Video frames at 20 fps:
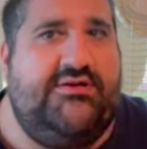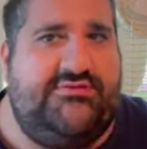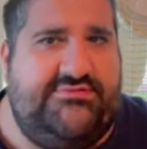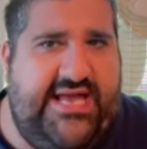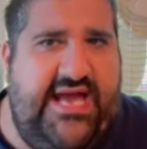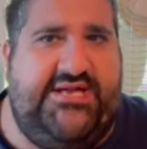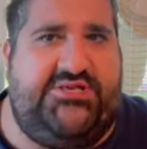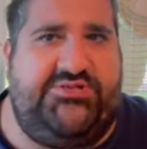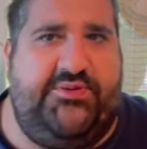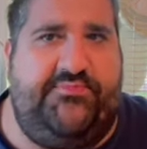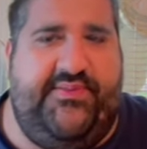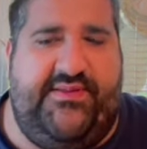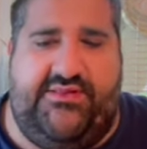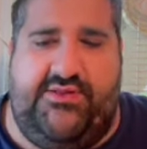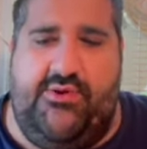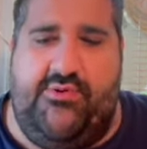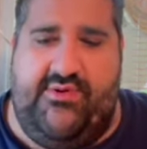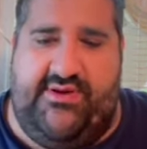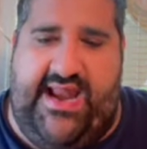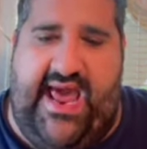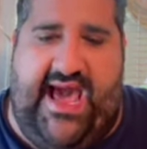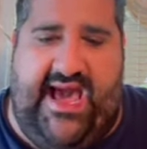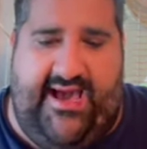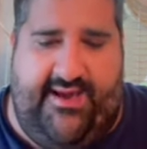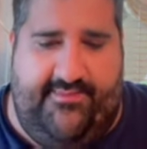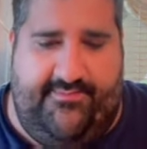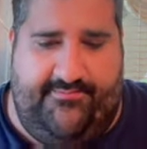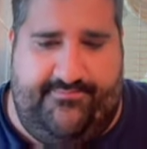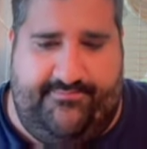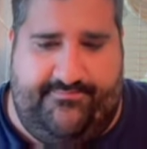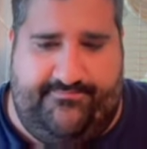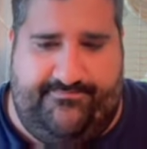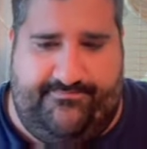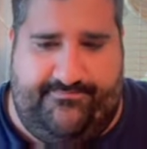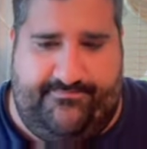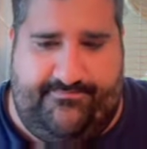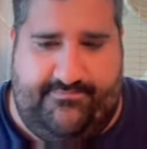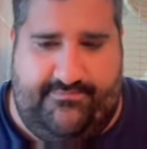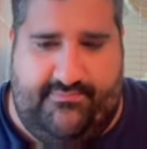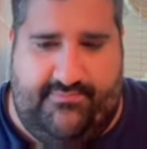They should be doing that.
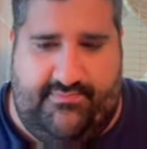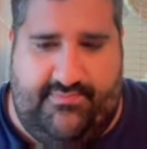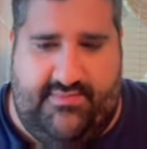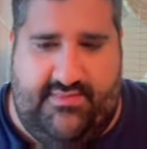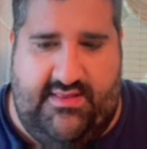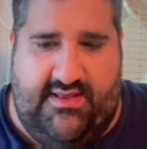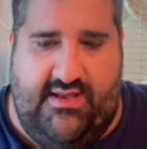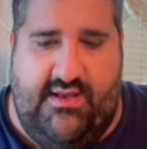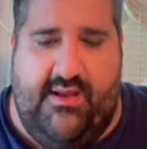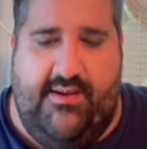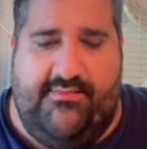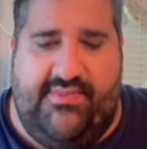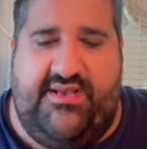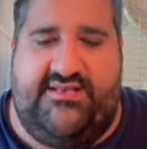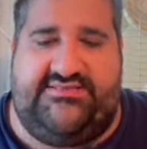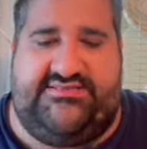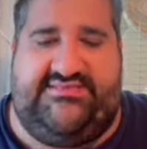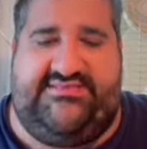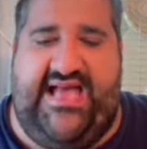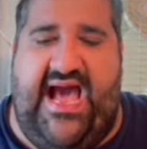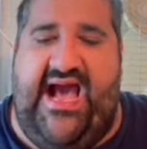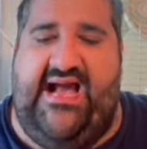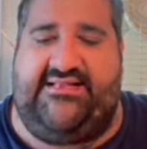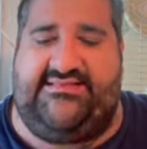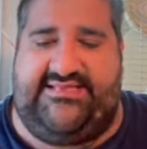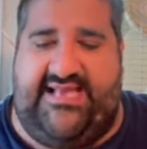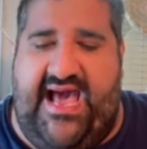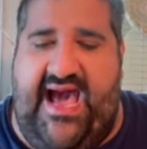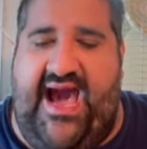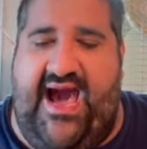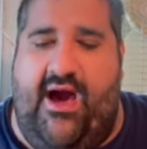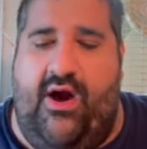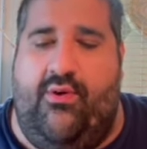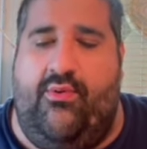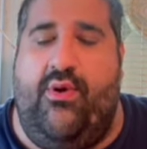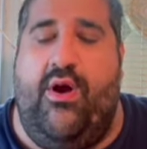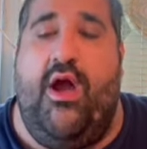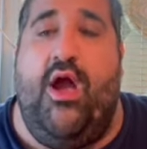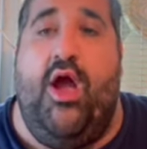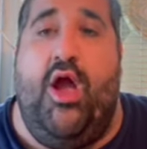Because that's
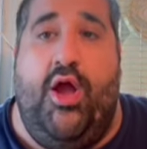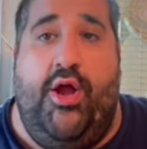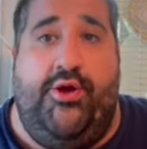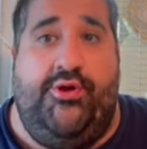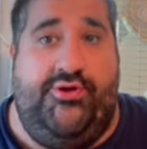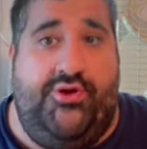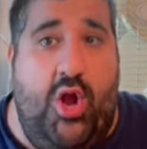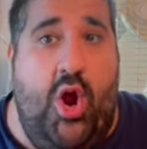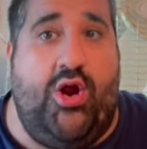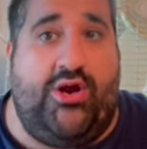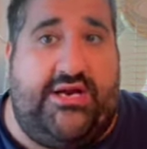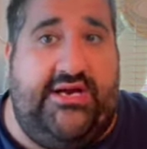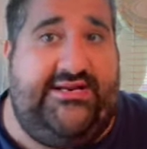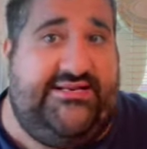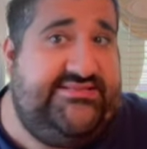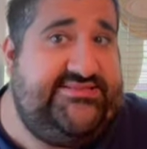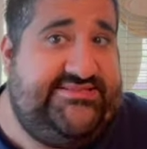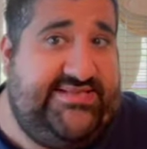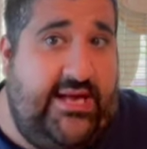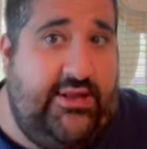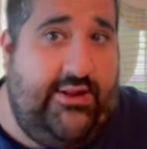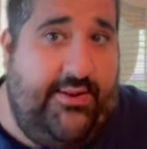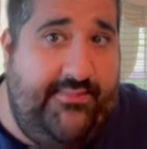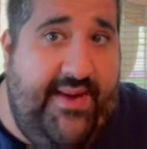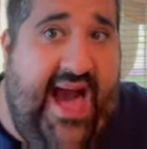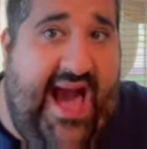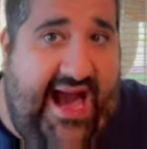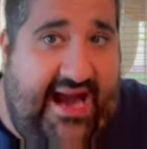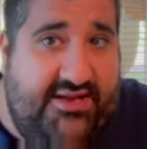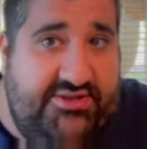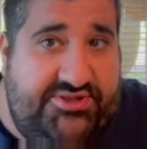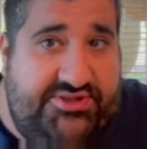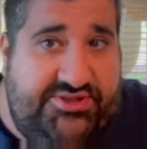how you're going to sell a match.